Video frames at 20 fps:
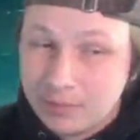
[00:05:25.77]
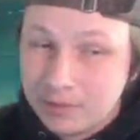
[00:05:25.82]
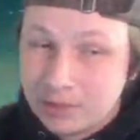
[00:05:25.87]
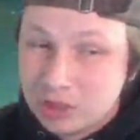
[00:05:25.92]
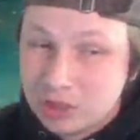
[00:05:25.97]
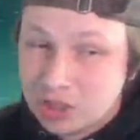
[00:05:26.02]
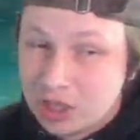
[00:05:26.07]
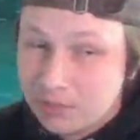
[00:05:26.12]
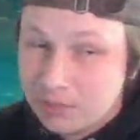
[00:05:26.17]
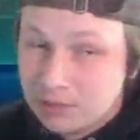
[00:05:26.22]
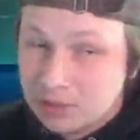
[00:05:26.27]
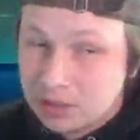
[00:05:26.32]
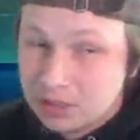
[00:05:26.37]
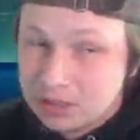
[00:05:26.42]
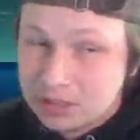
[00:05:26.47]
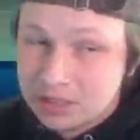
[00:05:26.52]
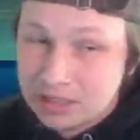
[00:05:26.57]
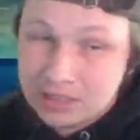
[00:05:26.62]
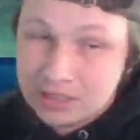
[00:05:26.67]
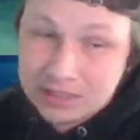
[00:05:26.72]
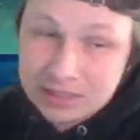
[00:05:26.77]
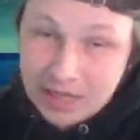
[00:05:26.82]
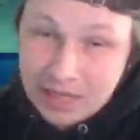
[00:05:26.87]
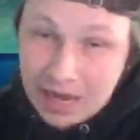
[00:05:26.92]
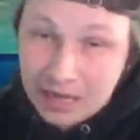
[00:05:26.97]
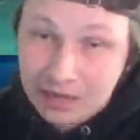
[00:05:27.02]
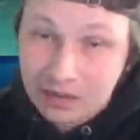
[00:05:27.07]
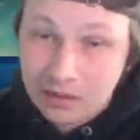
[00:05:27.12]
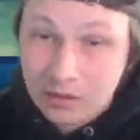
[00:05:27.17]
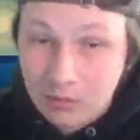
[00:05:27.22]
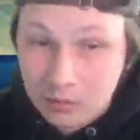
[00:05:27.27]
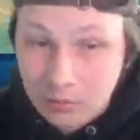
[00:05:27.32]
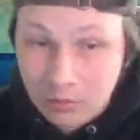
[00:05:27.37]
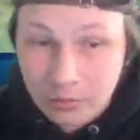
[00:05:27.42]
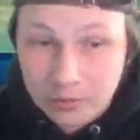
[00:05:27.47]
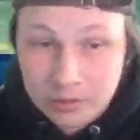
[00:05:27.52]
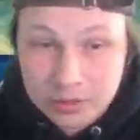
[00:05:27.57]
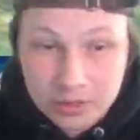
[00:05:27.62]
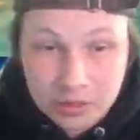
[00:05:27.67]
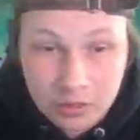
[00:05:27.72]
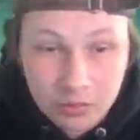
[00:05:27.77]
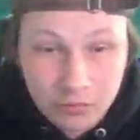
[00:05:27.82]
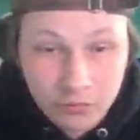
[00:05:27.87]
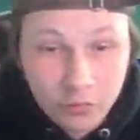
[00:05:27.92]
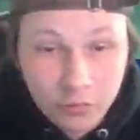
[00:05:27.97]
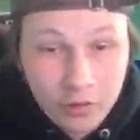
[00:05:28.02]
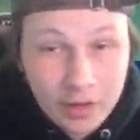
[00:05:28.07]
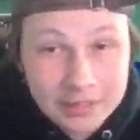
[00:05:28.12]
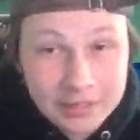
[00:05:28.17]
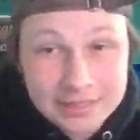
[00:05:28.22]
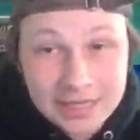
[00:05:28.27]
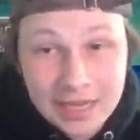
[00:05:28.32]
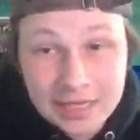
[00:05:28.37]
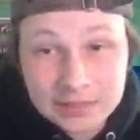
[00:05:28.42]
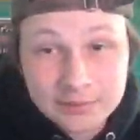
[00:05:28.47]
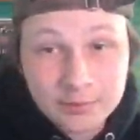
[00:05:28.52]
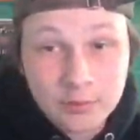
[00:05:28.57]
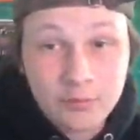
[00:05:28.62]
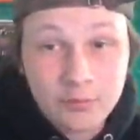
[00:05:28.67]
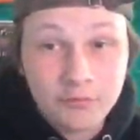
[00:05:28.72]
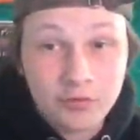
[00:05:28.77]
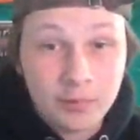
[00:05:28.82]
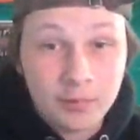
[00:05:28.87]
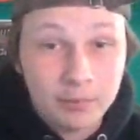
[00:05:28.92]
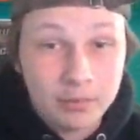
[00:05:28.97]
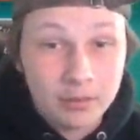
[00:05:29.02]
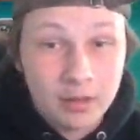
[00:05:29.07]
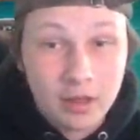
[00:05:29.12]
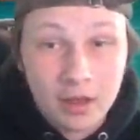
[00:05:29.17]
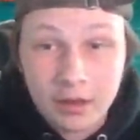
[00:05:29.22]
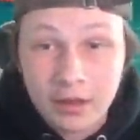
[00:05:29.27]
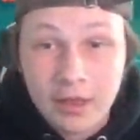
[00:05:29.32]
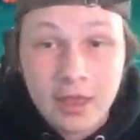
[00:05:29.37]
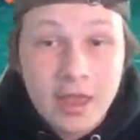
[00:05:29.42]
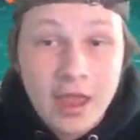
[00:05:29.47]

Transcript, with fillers: my Shaymin to see exactly who he wants to go for. As he ends up going for a block,